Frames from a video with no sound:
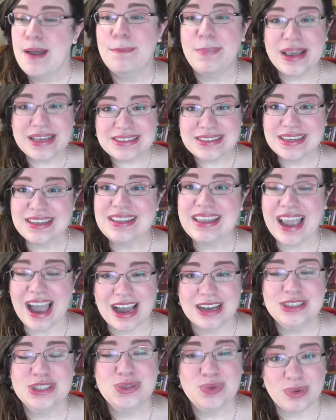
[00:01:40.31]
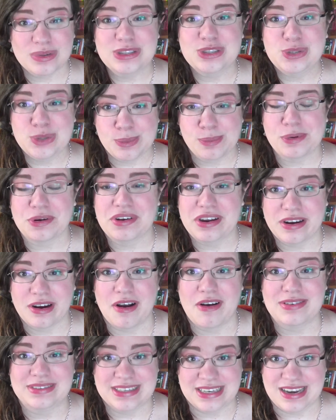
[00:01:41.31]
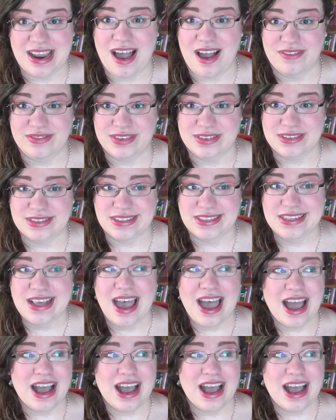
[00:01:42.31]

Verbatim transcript: Basically, I just want superheroes in novels.